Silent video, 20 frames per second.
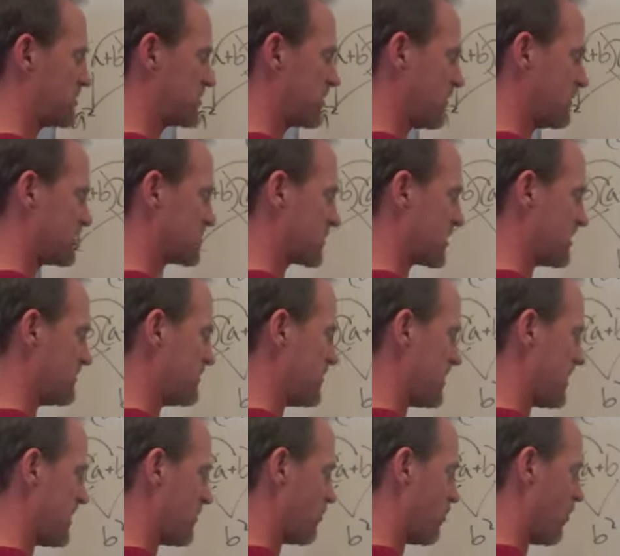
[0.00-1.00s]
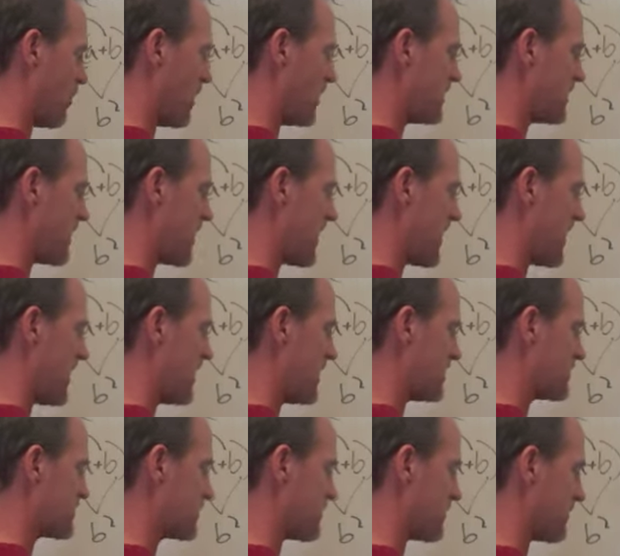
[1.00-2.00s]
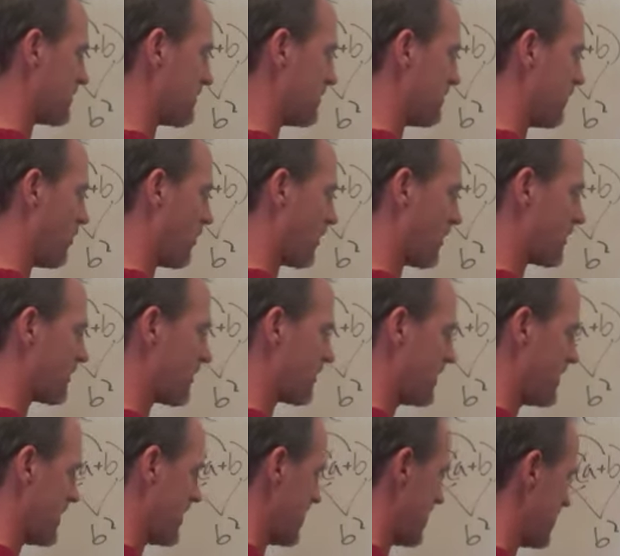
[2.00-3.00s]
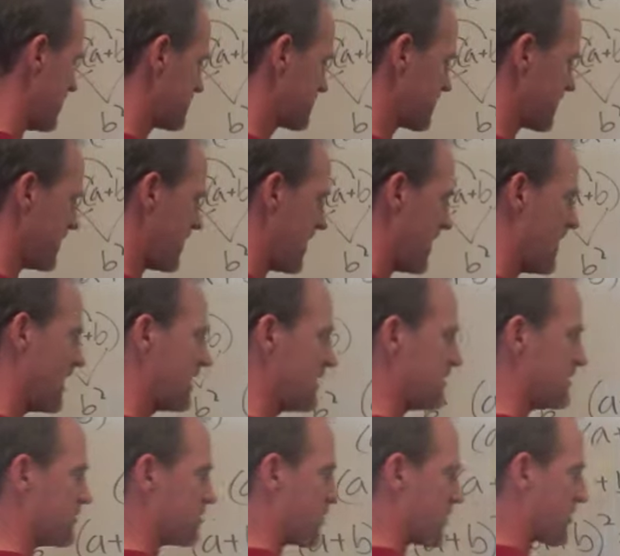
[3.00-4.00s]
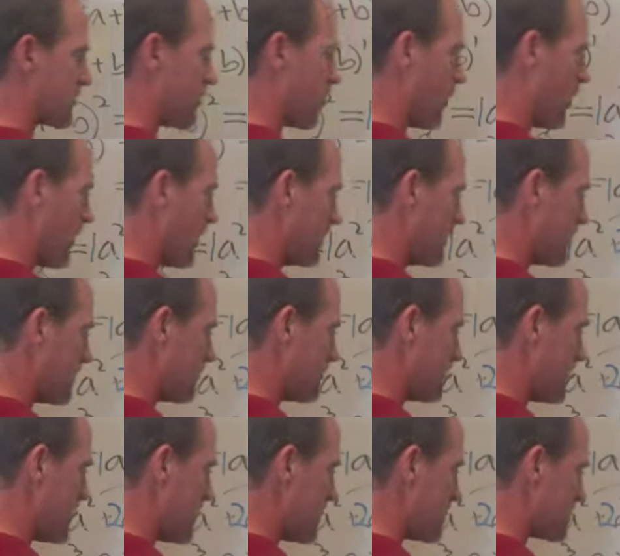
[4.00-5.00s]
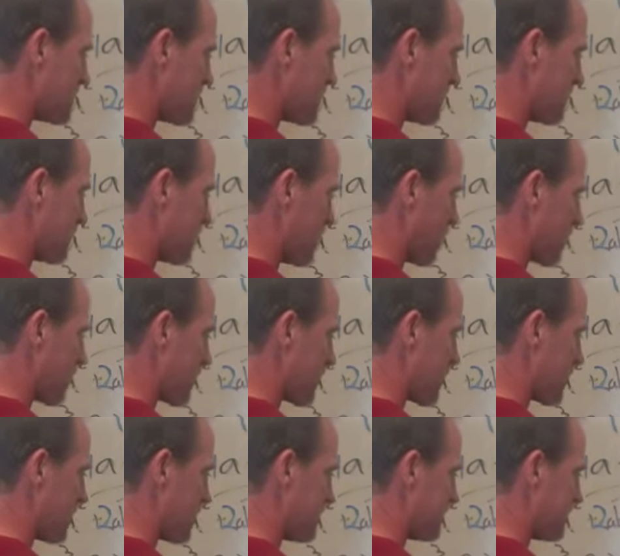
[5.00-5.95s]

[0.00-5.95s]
so it's going to be 1a to the fourth. It's going to end with 1b to the fourth.